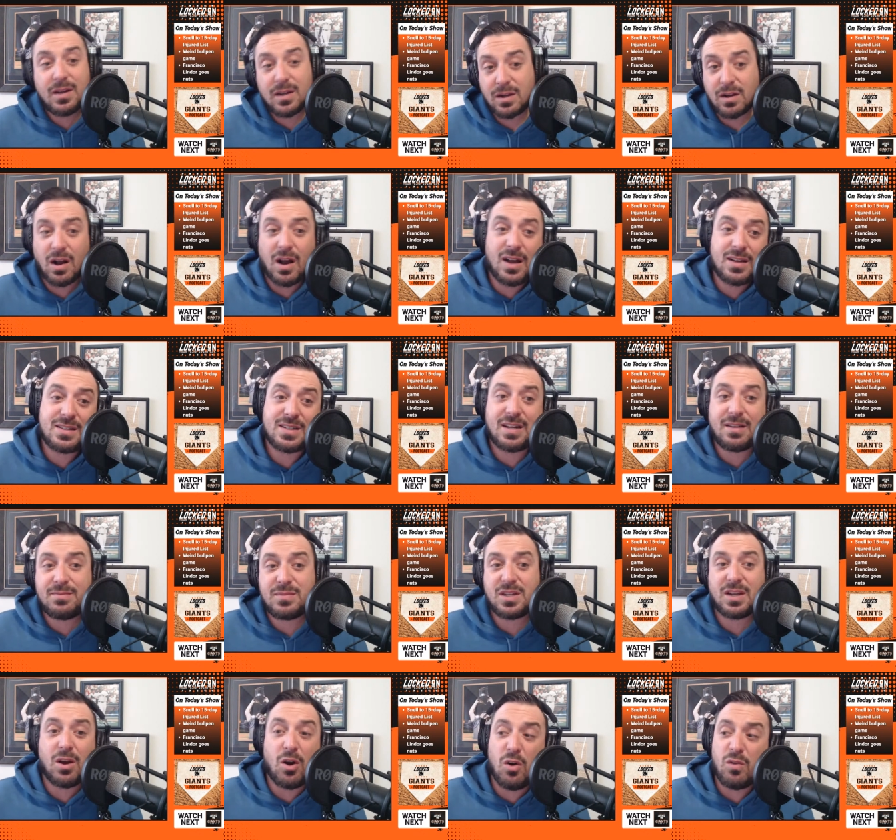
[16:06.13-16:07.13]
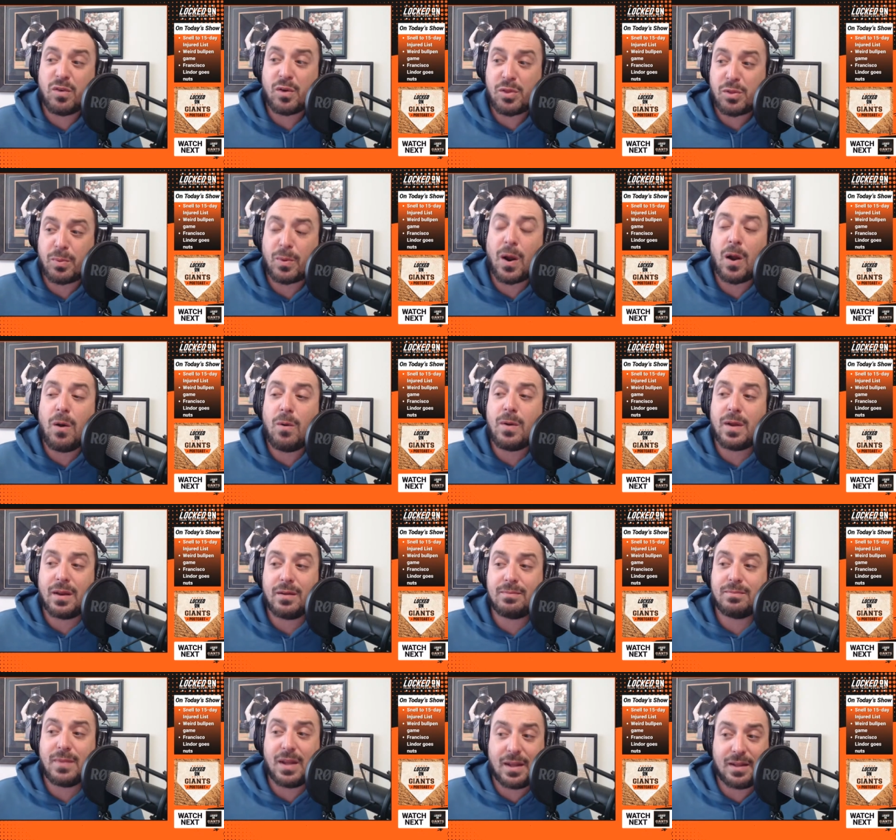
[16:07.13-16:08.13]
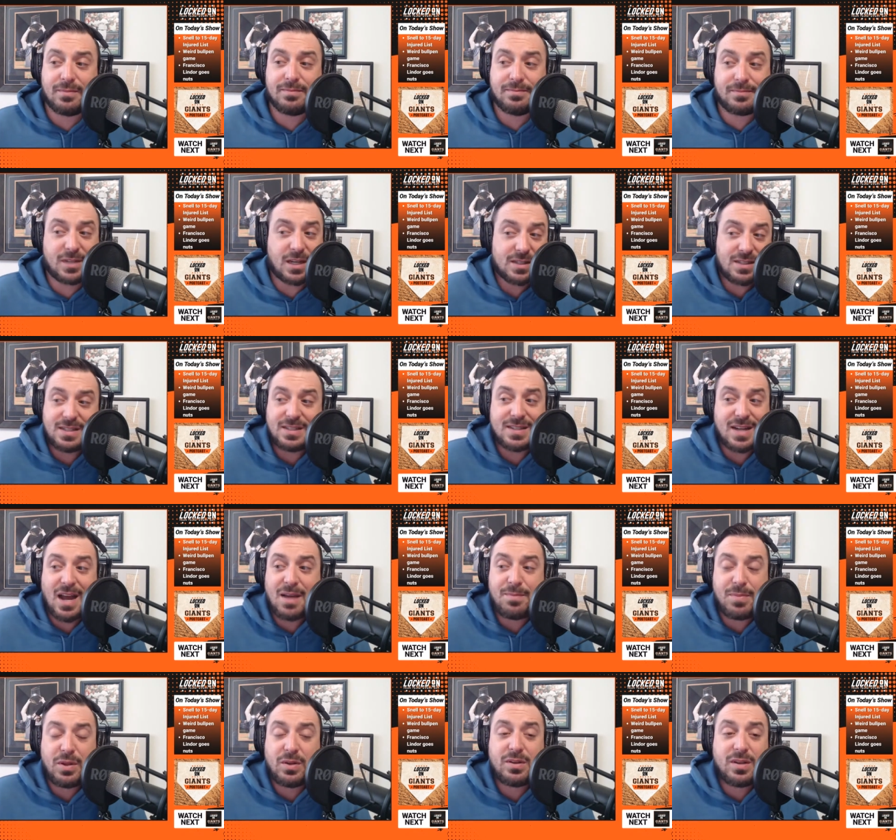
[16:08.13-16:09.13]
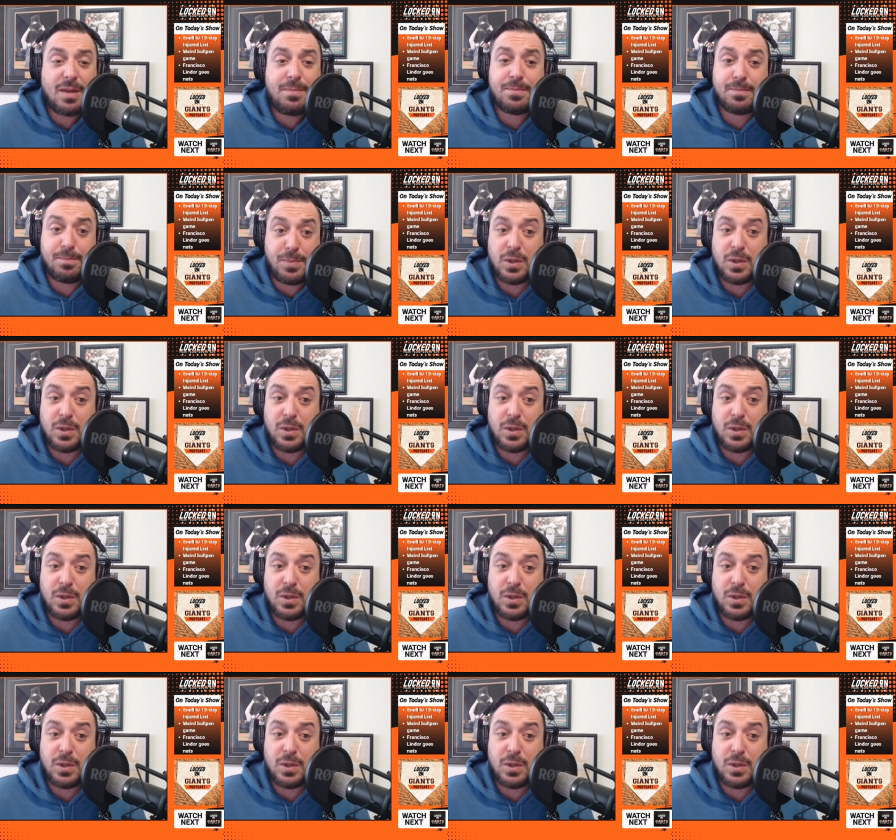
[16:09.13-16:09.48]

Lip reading: caused him to overthrow and because he's not built up